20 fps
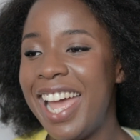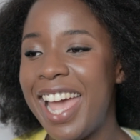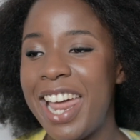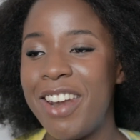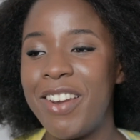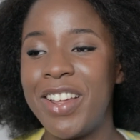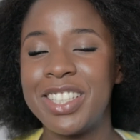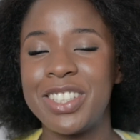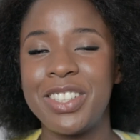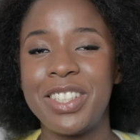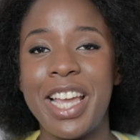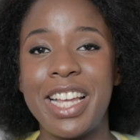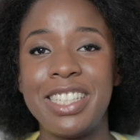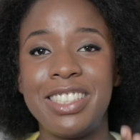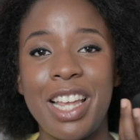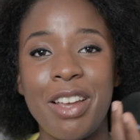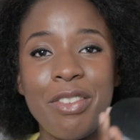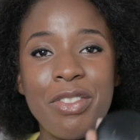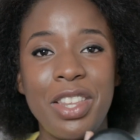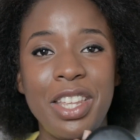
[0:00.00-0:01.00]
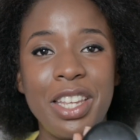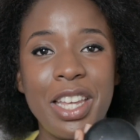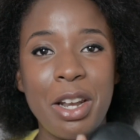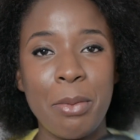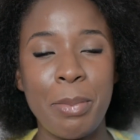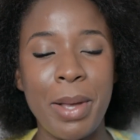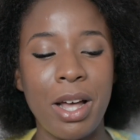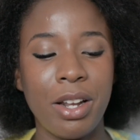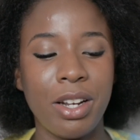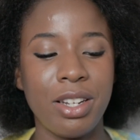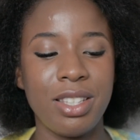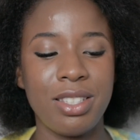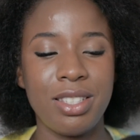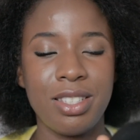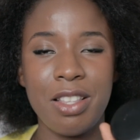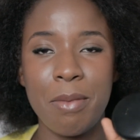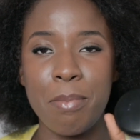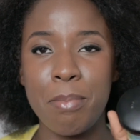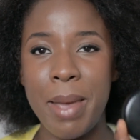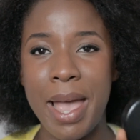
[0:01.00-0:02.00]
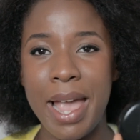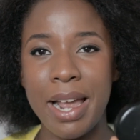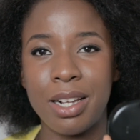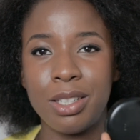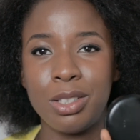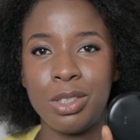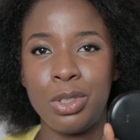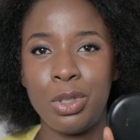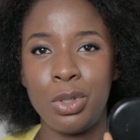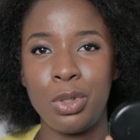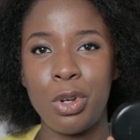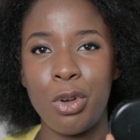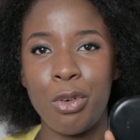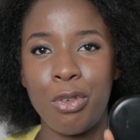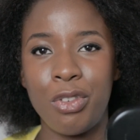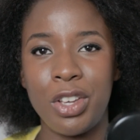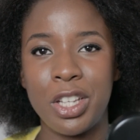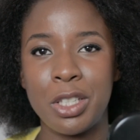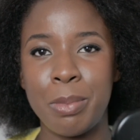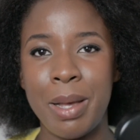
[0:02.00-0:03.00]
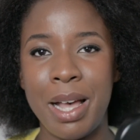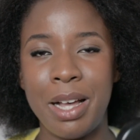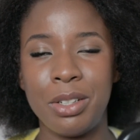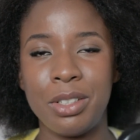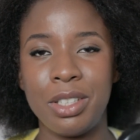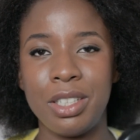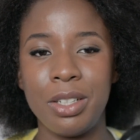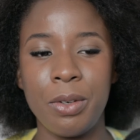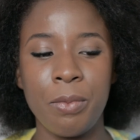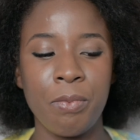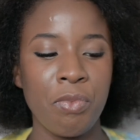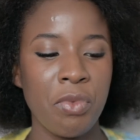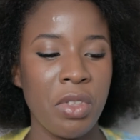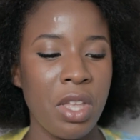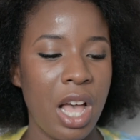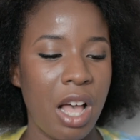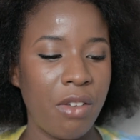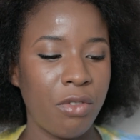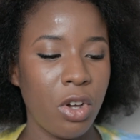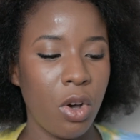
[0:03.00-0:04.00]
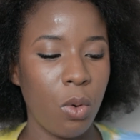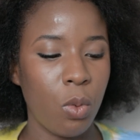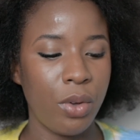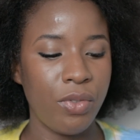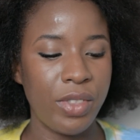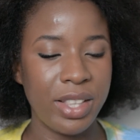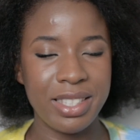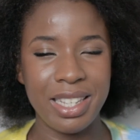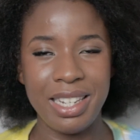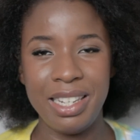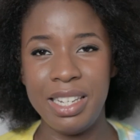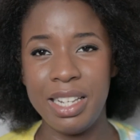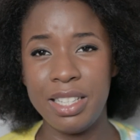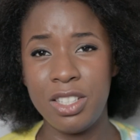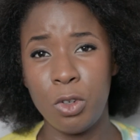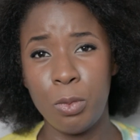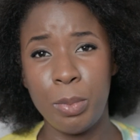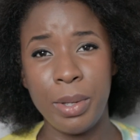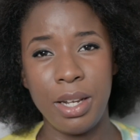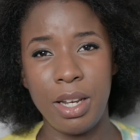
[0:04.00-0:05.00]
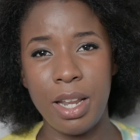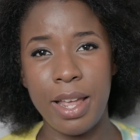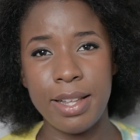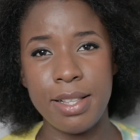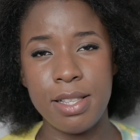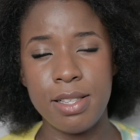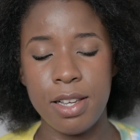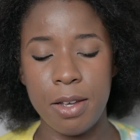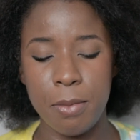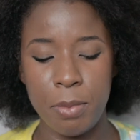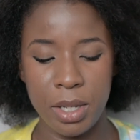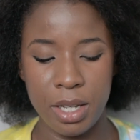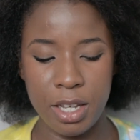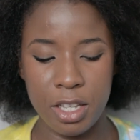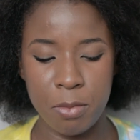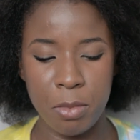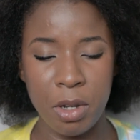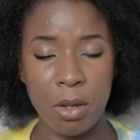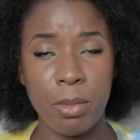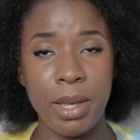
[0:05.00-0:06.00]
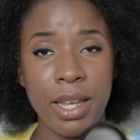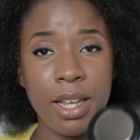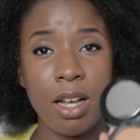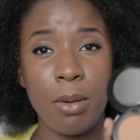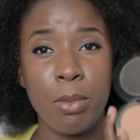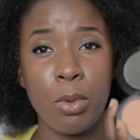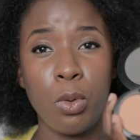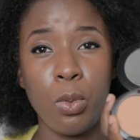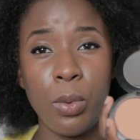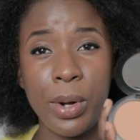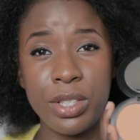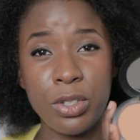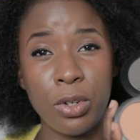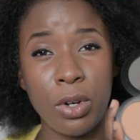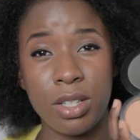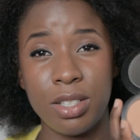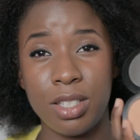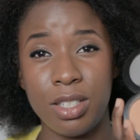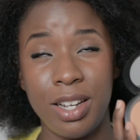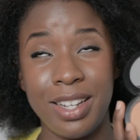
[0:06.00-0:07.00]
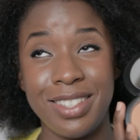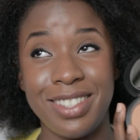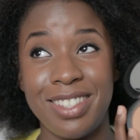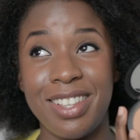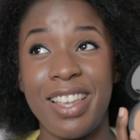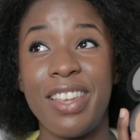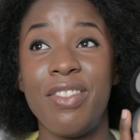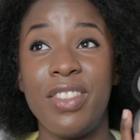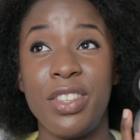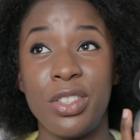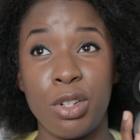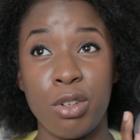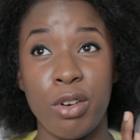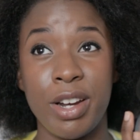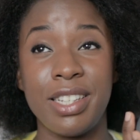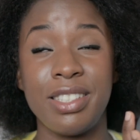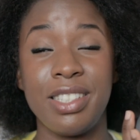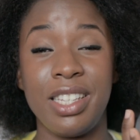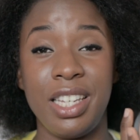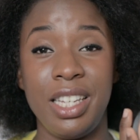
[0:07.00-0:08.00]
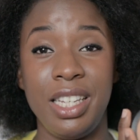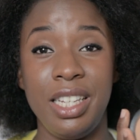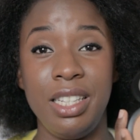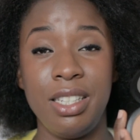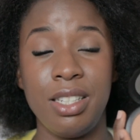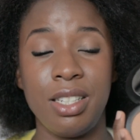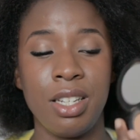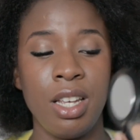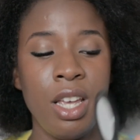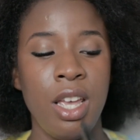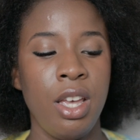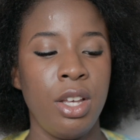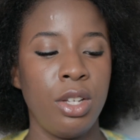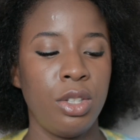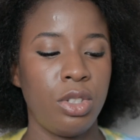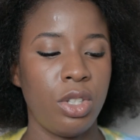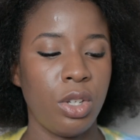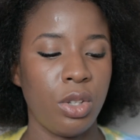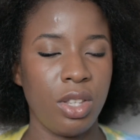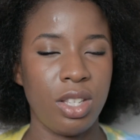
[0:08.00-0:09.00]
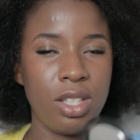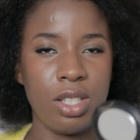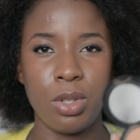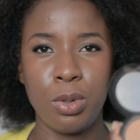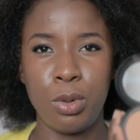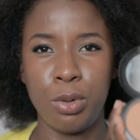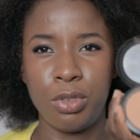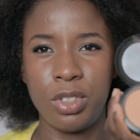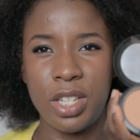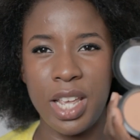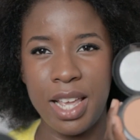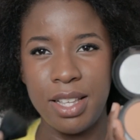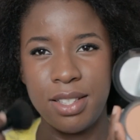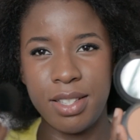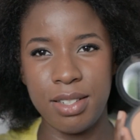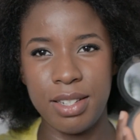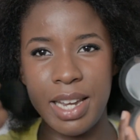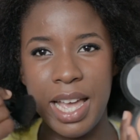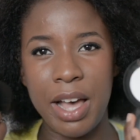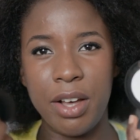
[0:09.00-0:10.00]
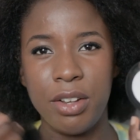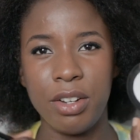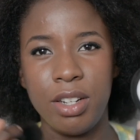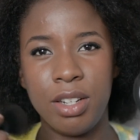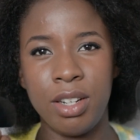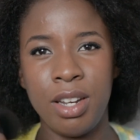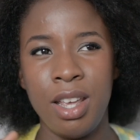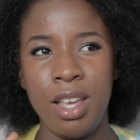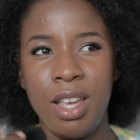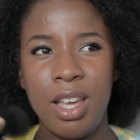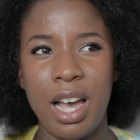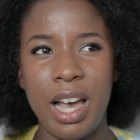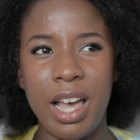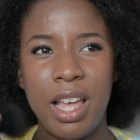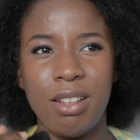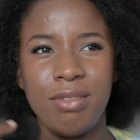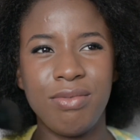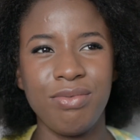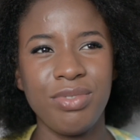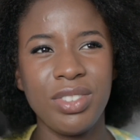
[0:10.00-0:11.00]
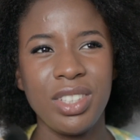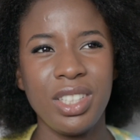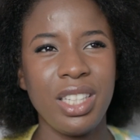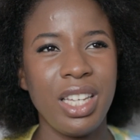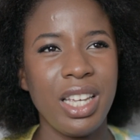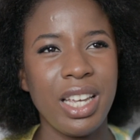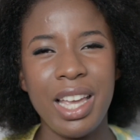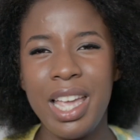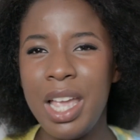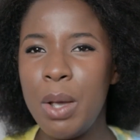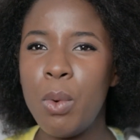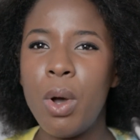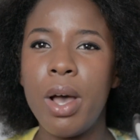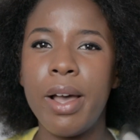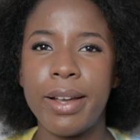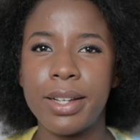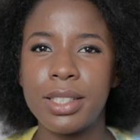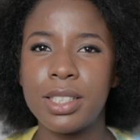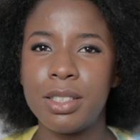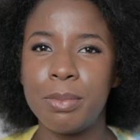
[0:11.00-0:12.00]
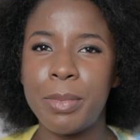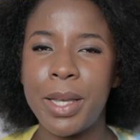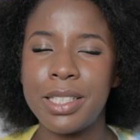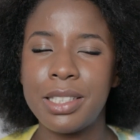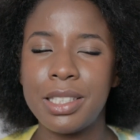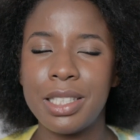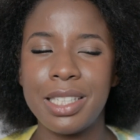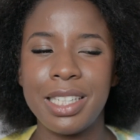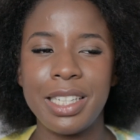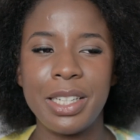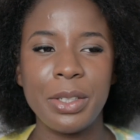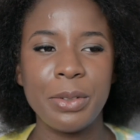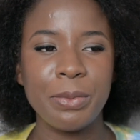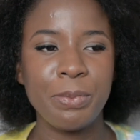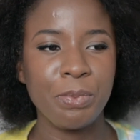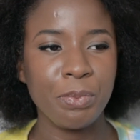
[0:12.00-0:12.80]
Anyway, so yeah, definitely get a powder. This is the MAC Studio Fix powder. I've got one that's a little bit lighter because my makeup always oxidizes in this crazy heat. So this sort of takes it down, and it works basically.